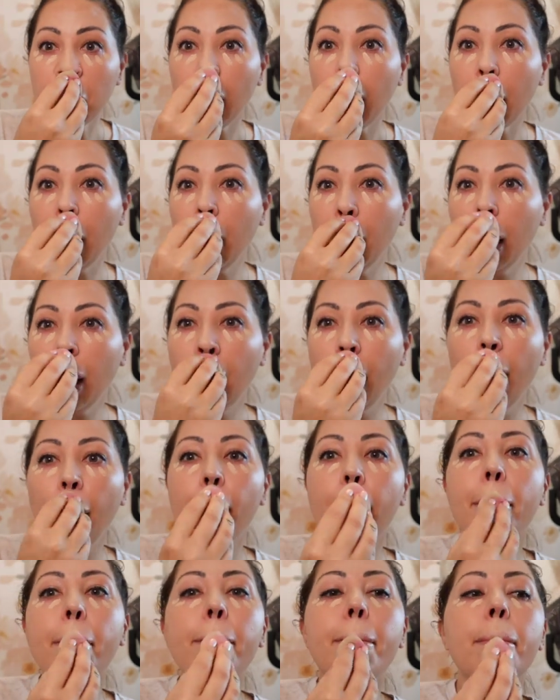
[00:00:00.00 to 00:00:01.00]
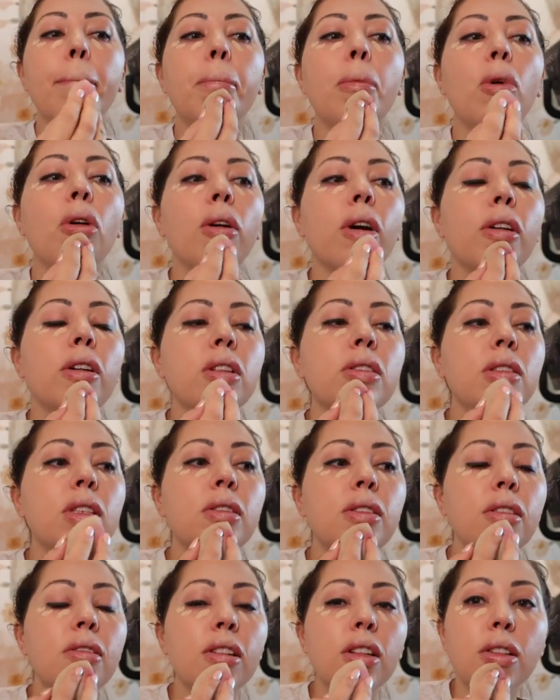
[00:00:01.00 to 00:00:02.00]
like more
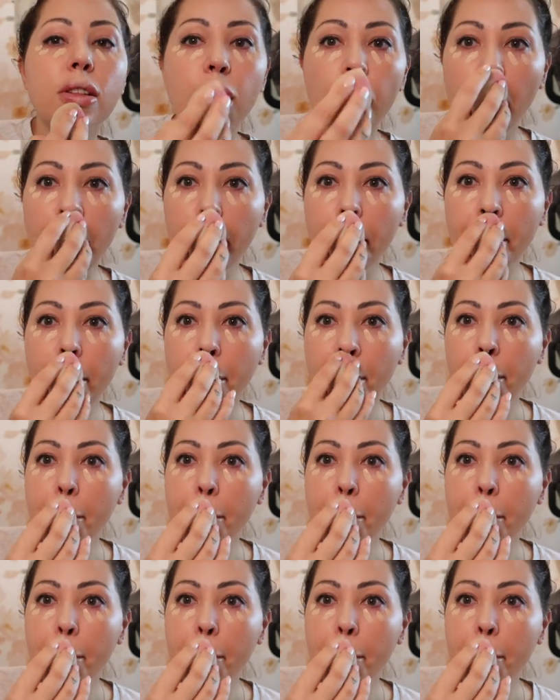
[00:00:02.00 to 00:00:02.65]
concealer,